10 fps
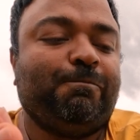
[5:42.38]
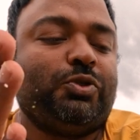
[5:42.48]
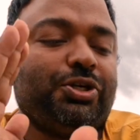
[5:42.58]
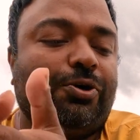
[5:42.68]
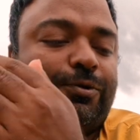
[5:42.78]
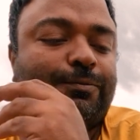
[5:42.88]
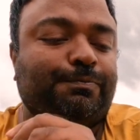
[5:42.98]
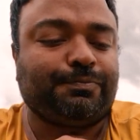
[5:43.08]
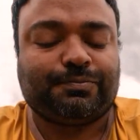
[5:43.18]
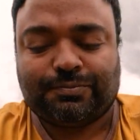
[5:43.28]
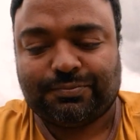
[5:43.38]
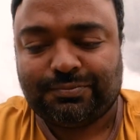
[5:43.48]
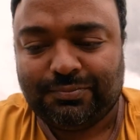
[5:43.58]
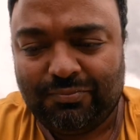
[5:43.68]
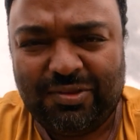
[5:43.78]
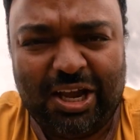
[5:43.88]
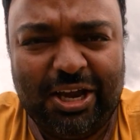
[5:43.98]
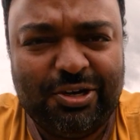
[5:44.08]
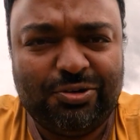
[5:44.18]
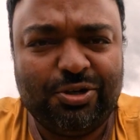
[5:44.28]
So
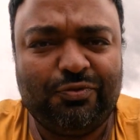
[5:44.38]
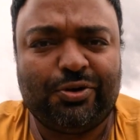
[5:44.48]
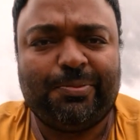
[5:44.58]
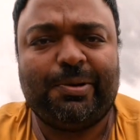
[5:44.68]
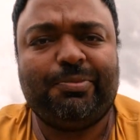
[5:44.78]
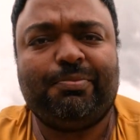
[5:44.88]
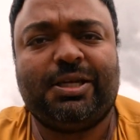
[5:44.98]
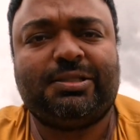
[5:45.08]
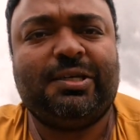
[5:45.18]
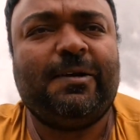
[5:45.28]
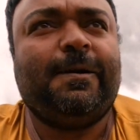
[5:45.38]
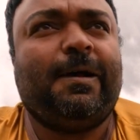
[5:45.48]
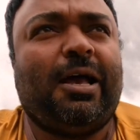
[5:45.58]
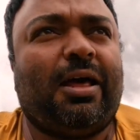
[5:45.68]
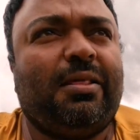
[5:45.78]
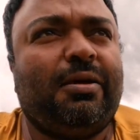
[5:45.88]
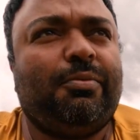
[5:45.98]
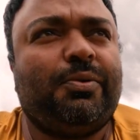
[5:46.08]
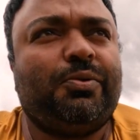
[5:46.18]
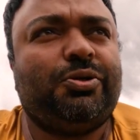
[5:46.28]
I don't know if you remember, but I think
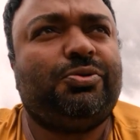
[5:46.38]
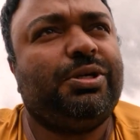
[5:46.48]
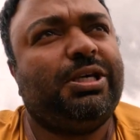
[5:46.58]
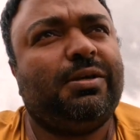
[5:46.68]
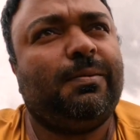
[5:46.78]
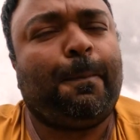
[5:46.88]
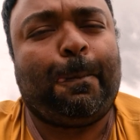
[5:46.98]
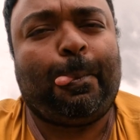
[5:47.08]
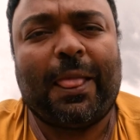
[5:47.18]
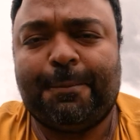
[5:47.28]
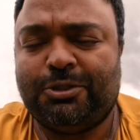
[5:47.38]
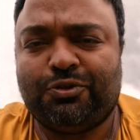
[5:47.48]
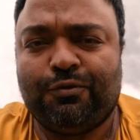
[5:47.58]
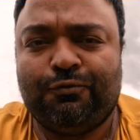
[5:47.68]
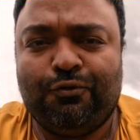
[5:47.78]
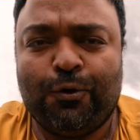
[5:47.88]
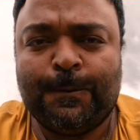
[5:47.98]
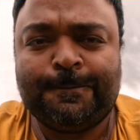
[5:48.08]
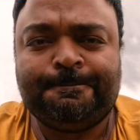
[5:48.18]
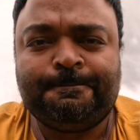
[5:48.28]
when we were doing episode 4,
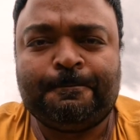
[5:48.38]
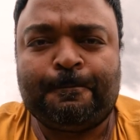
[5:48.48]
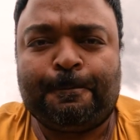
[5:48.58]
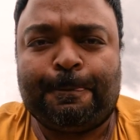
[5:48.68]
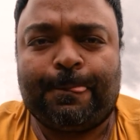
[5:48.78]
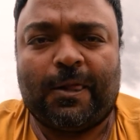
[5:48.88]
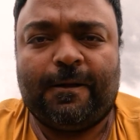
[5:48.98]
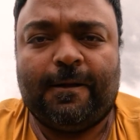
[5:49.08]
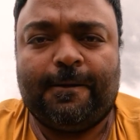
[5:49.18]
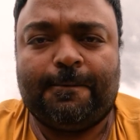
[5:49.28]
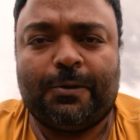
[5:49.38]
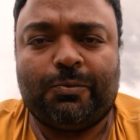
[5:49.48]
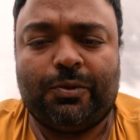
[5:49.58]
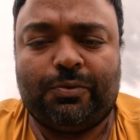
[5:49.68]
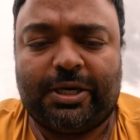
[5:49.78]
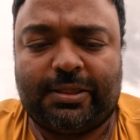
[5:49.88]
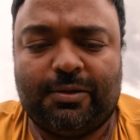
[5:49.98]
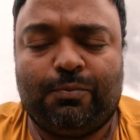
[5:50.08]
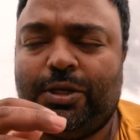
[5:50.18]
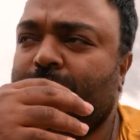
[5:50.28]
when we were at
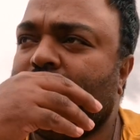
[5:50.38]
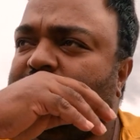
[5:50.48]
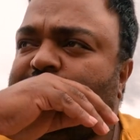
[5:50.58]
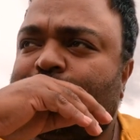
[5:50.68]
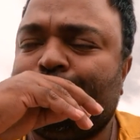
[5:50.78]
the windmills,